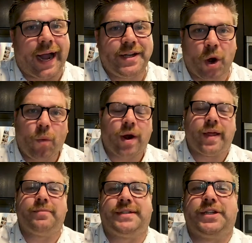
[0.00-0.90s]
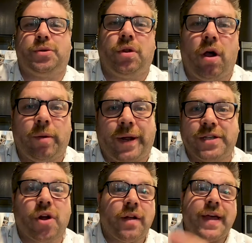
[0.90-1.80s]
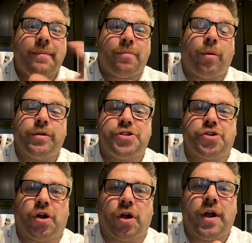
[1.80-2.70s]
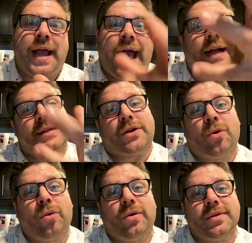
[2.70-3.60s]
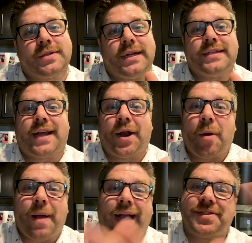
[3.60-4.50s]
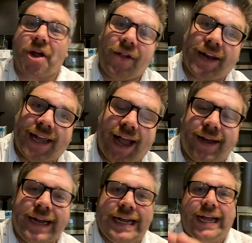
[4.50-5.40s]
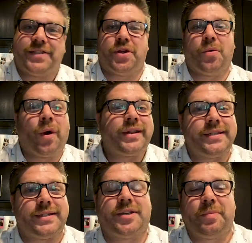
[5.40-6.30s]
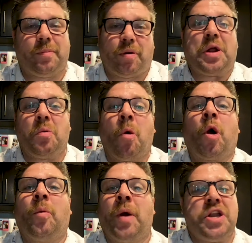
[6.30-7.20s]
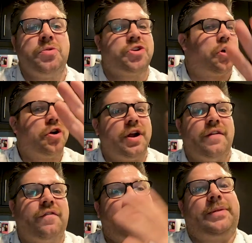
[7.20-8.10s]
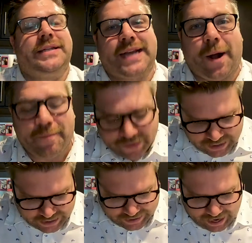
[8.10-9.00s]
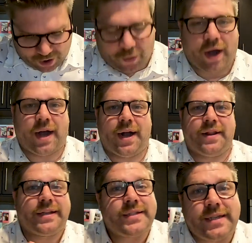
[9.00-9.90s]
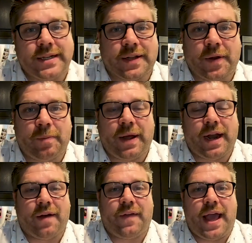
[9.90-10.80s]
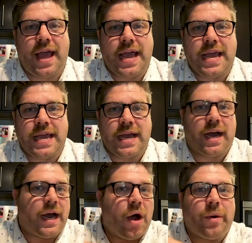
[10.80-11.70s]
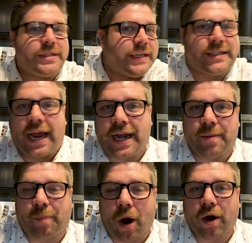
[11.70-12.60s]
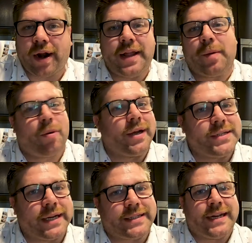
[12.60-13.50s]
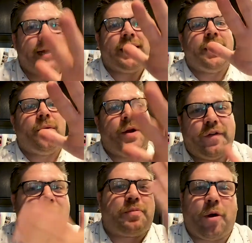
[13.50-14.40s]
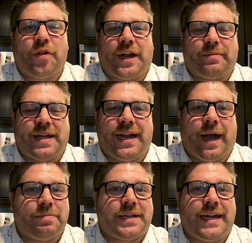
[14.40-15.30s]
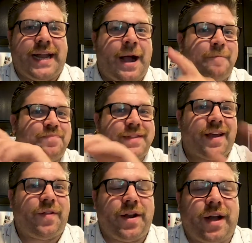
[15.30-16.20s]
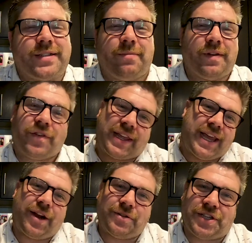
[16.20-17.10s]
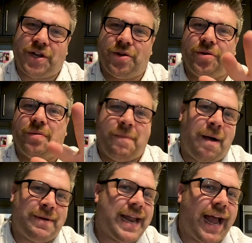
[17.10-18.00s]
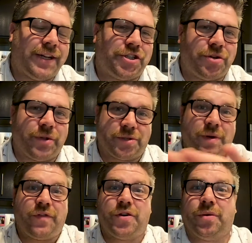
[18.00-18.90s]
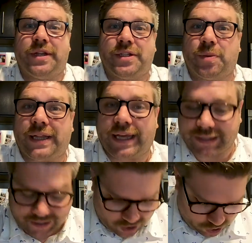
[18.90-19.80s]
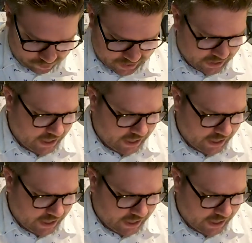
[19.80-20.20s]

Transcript: I don't want to let them sit too long because all of that molten sugar, as it cools, is going to go back solid again. And so you want these to still be pretty warm when you turn and flip these out. Now, this is a little bit of a always an exciting part in the process. When you flip the whole thing upside down, definitely not something for the kiddos to do. Mom and dad should do this one if you're doing these with the kids at home.